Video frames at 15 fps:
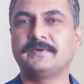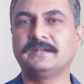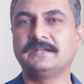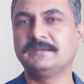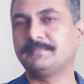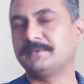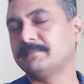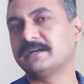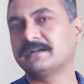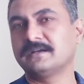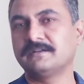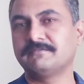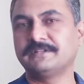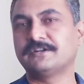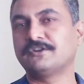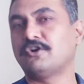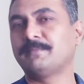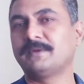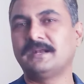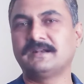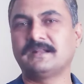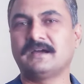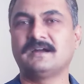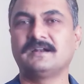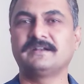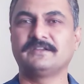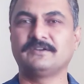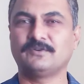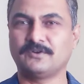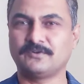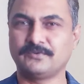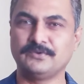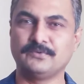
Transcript: lift button with the dominant hand, or